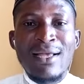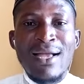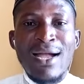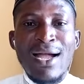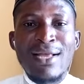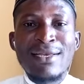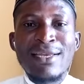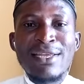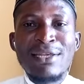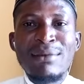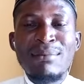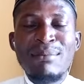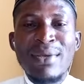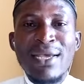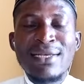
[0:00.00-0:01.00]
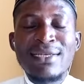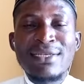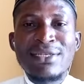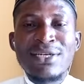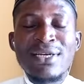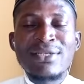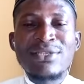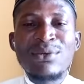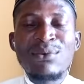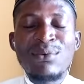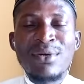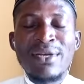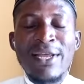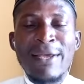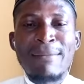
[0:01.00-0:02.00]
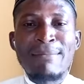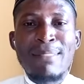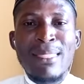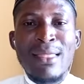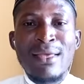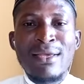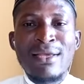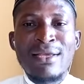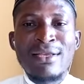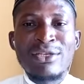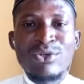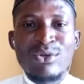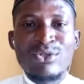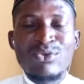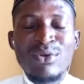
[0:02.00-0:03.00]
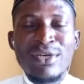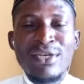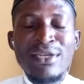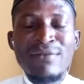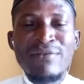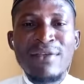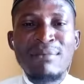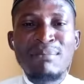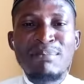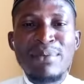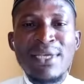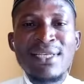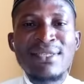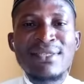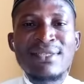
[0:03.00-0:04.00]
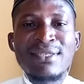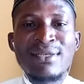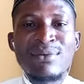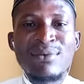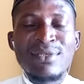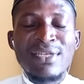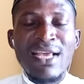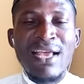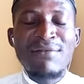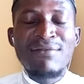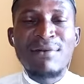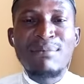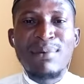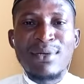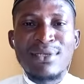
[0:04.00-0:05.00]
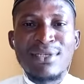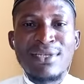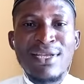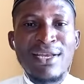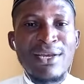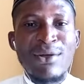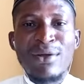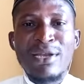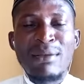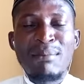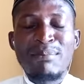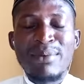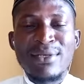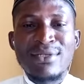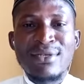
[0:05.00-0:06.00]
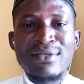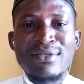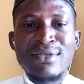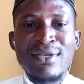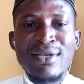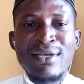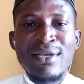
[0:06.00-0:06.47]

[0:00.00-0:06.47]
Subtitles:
And he made treaty with them just to live in peace with everybody, not in pieces.